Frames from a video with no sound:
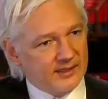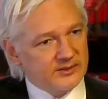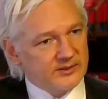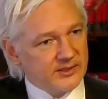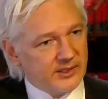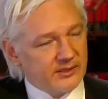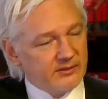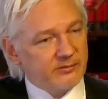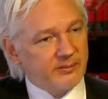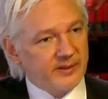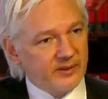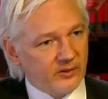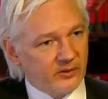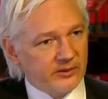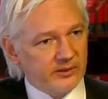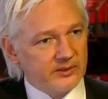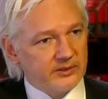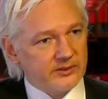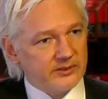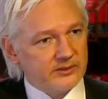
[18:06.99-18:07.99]
instead of being
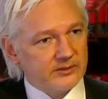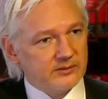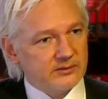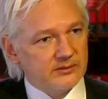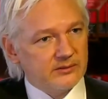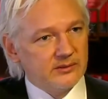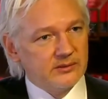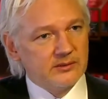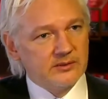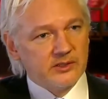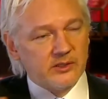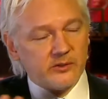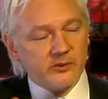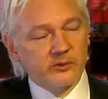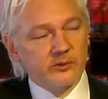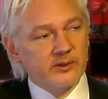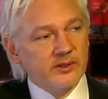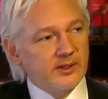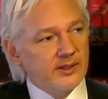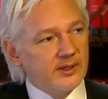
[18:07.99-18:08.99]
honest.
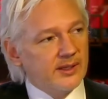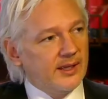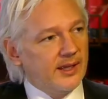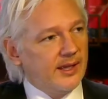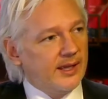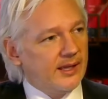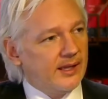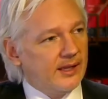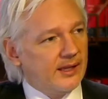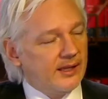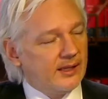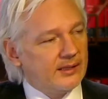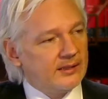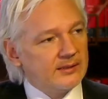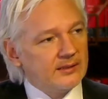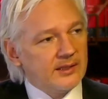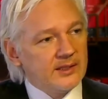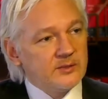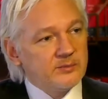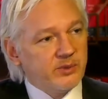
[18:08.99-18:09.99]
So
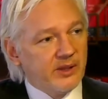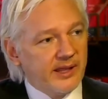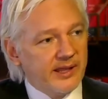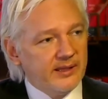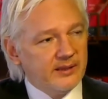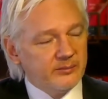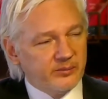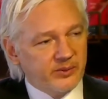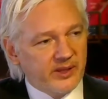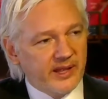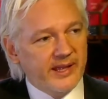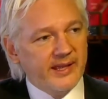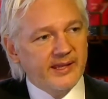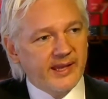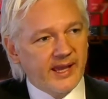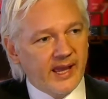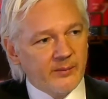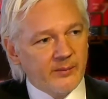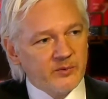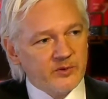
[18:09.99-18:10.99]
he's playing
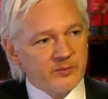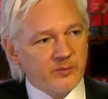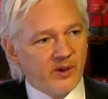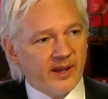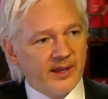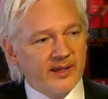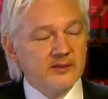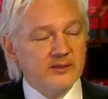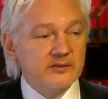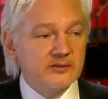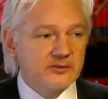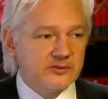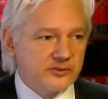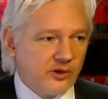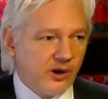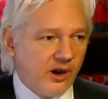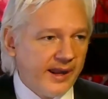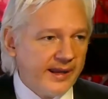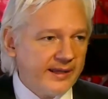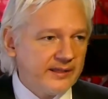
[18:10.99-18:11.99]
games by
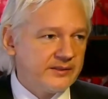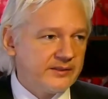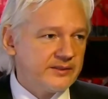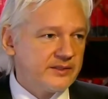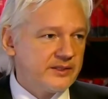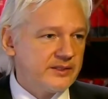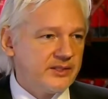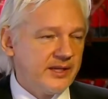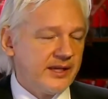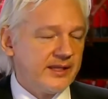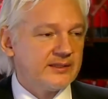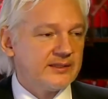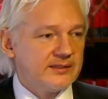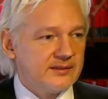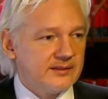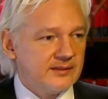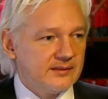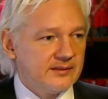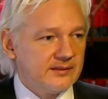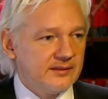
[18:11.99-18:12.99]
trying to
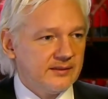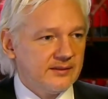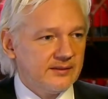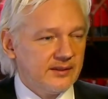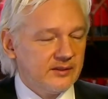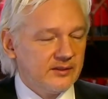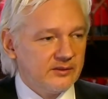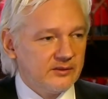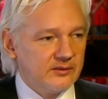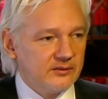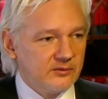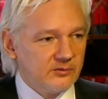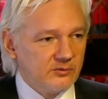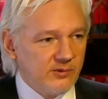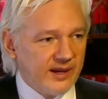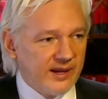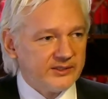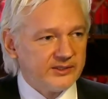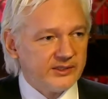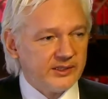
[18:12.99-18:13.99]
suggest that
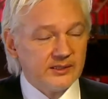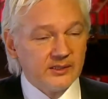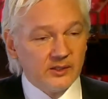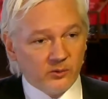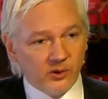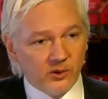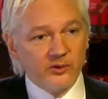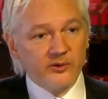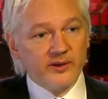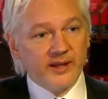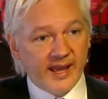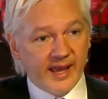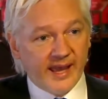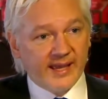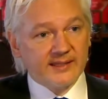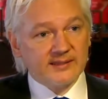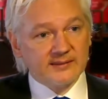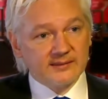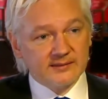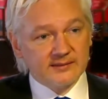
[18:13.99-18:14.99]
Russia, quote,
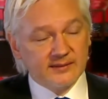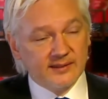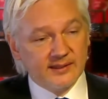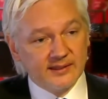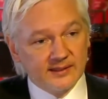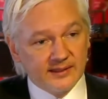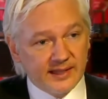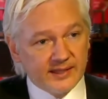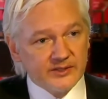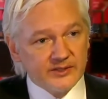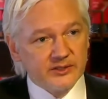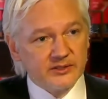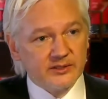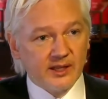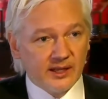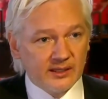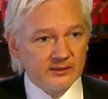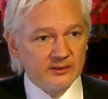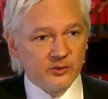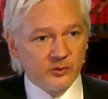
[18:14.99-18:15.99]
hacked the election,
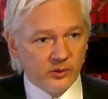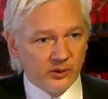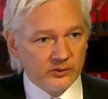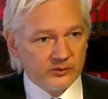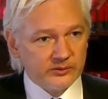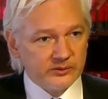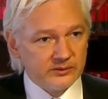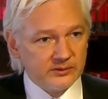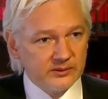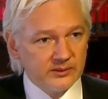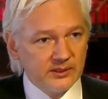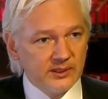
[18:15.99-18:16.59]
unquote,